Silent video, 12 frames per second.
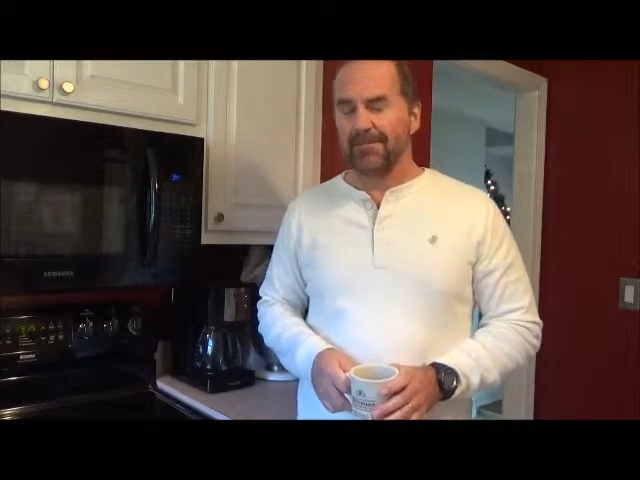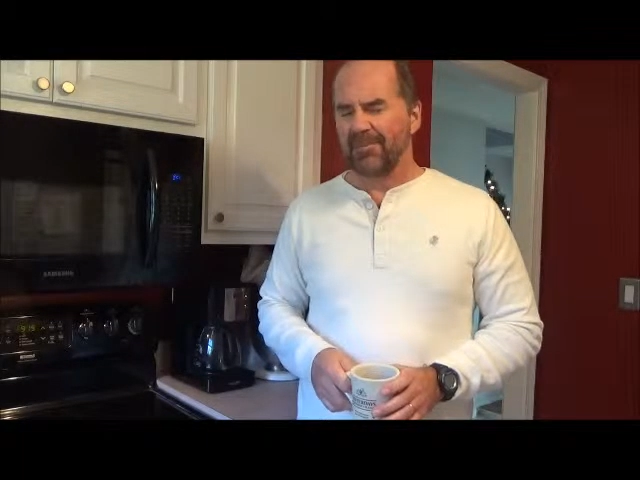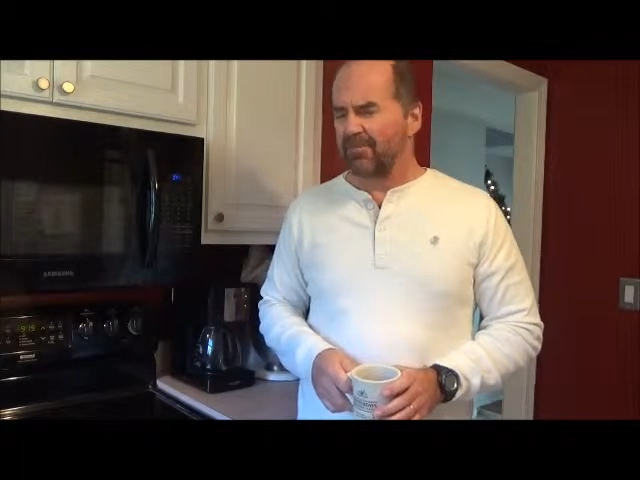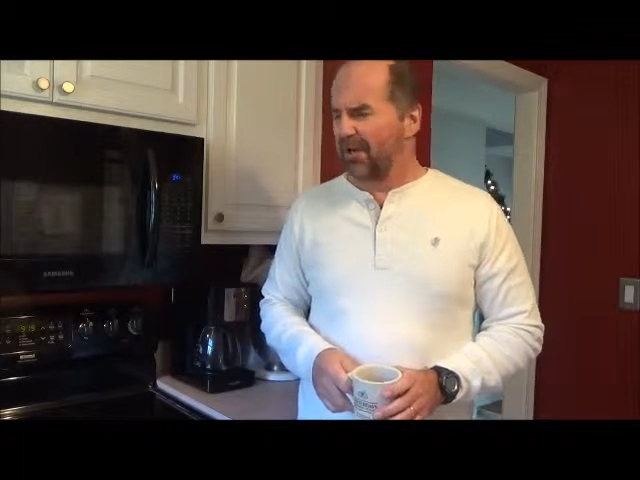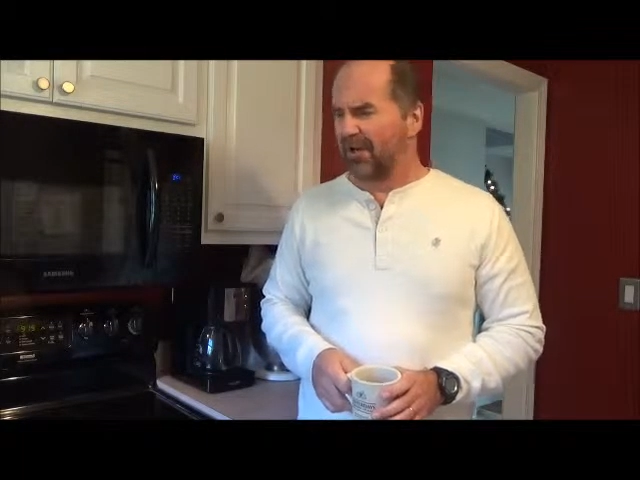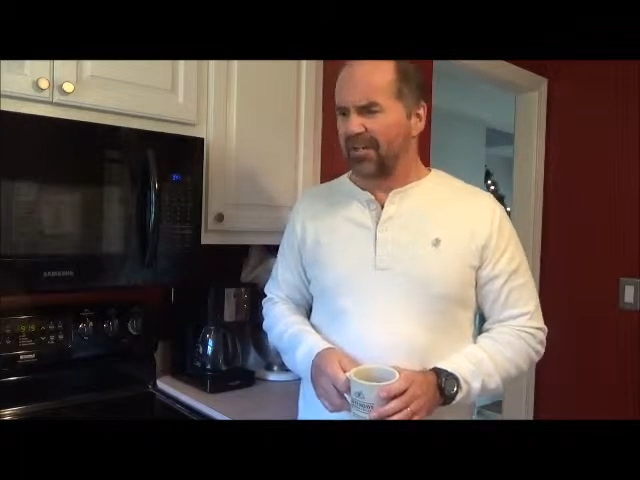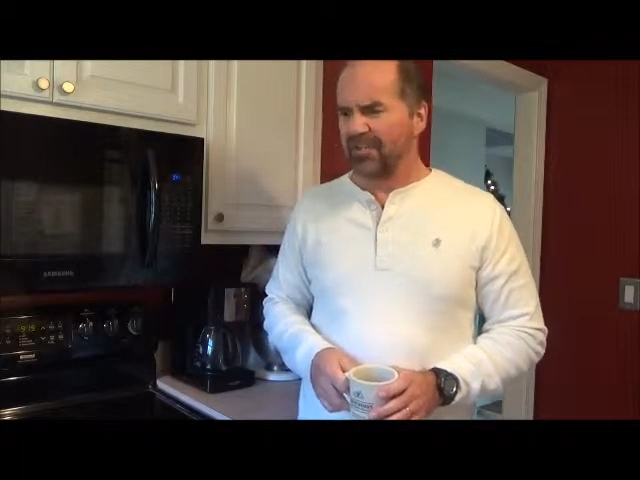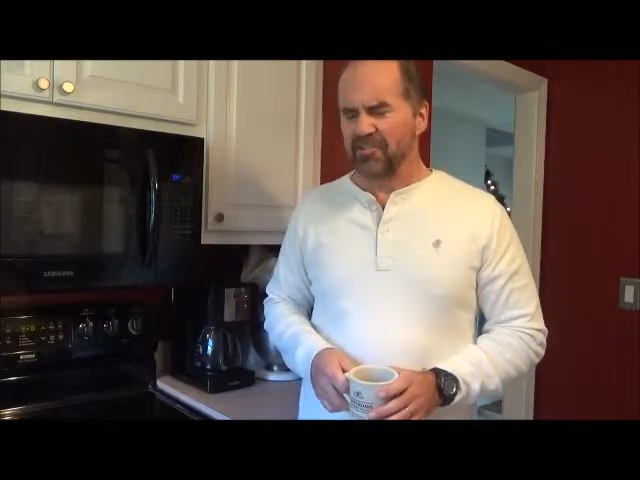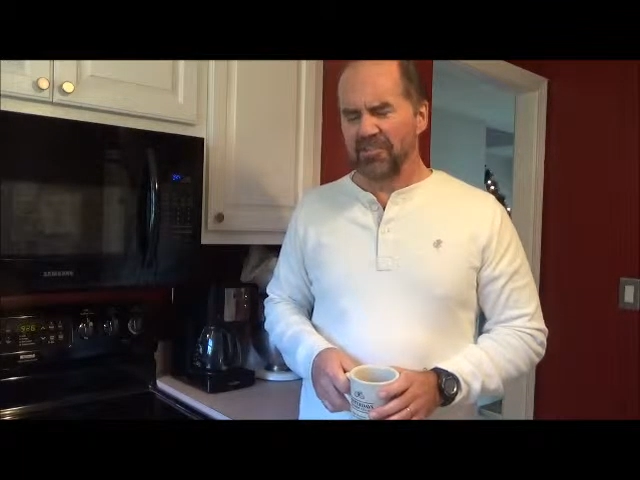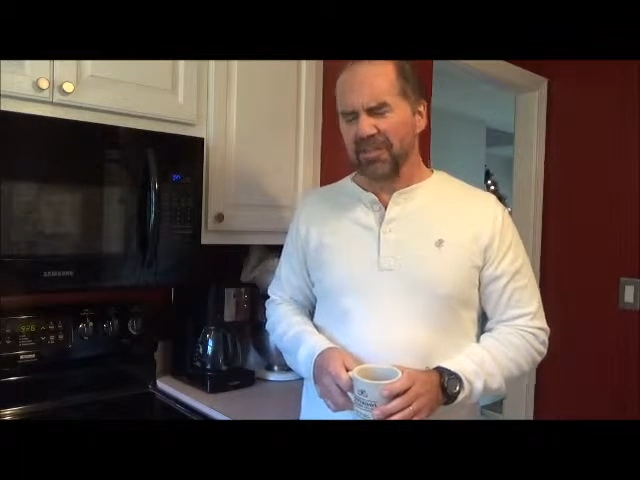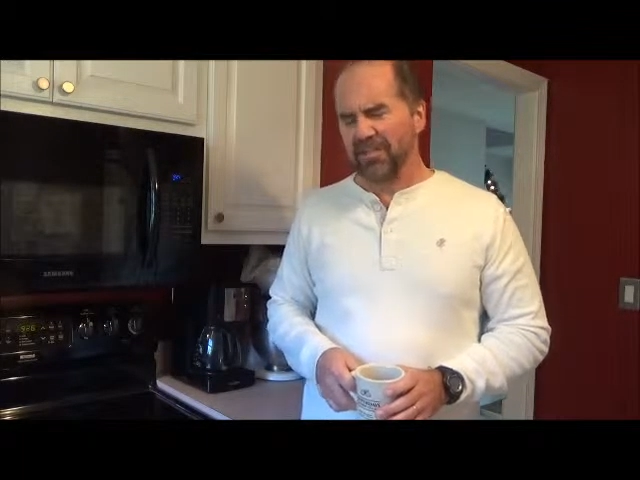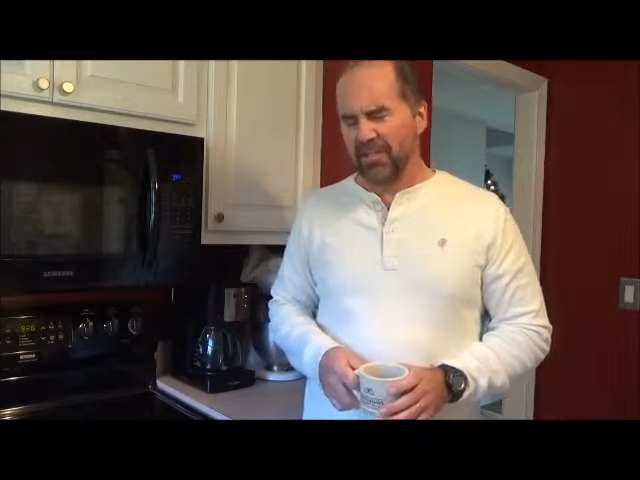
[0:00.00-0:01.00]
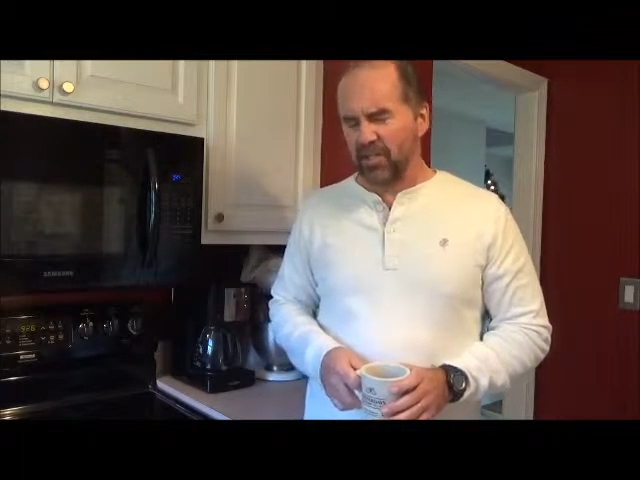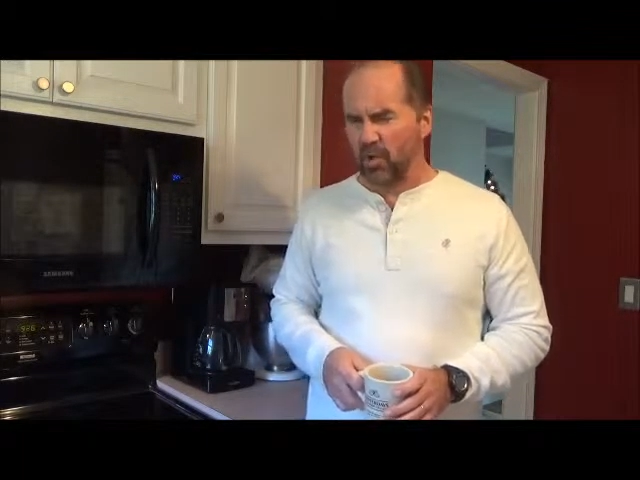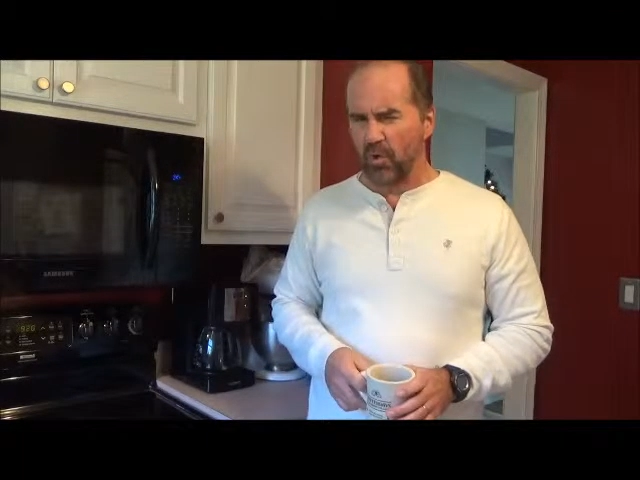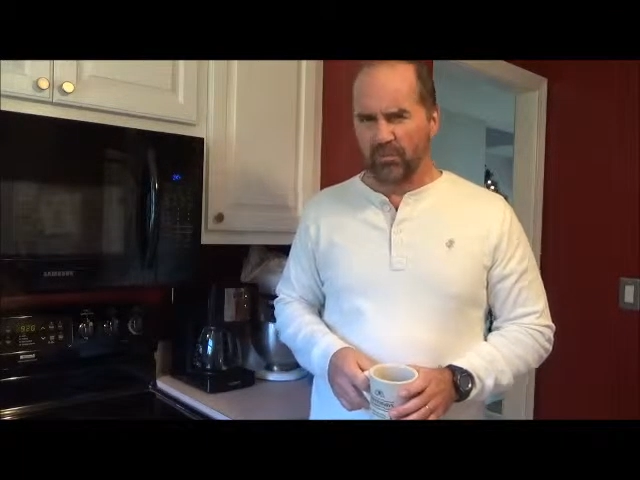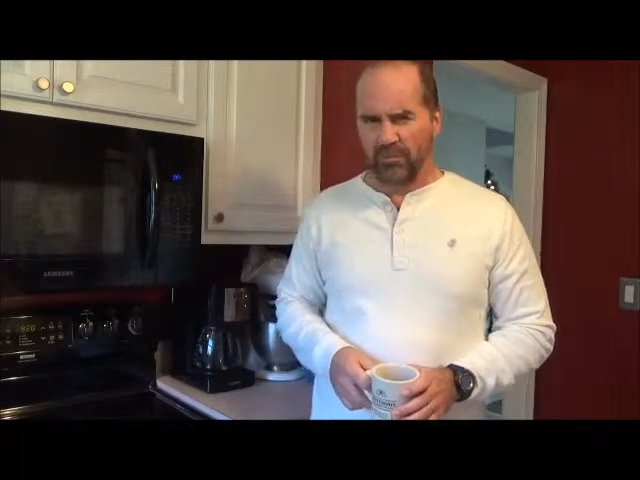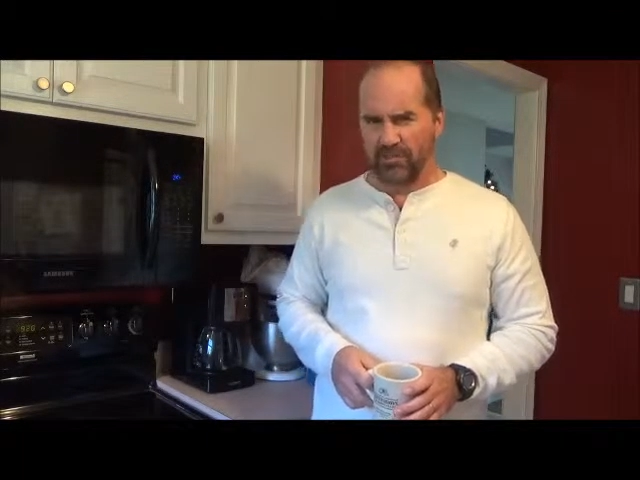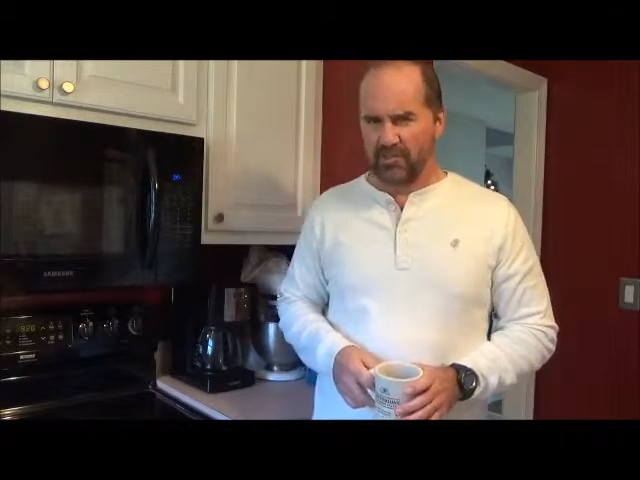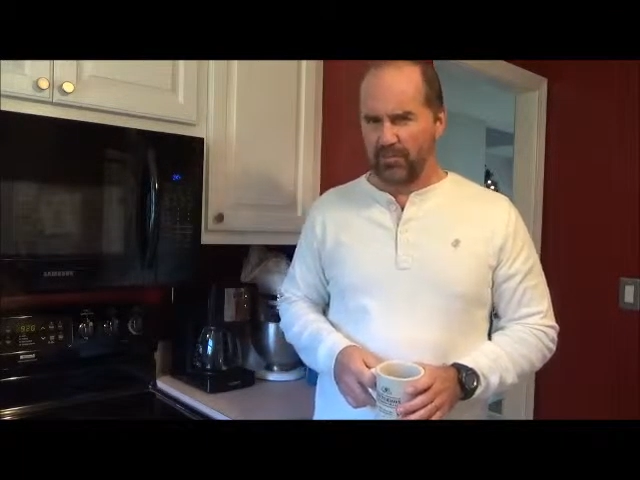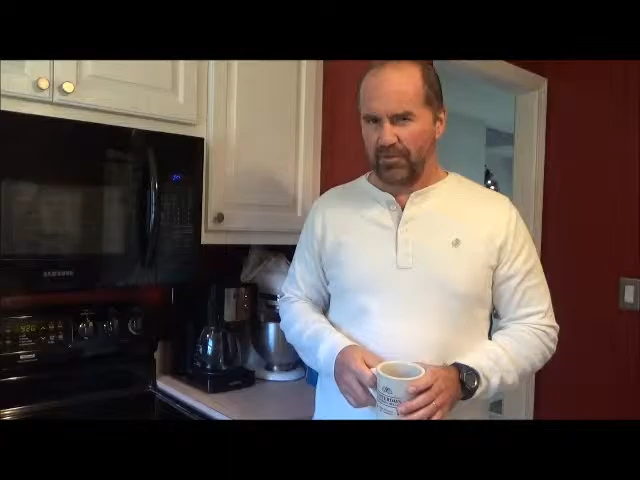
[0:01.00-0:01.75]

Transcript: But Americans need to get over this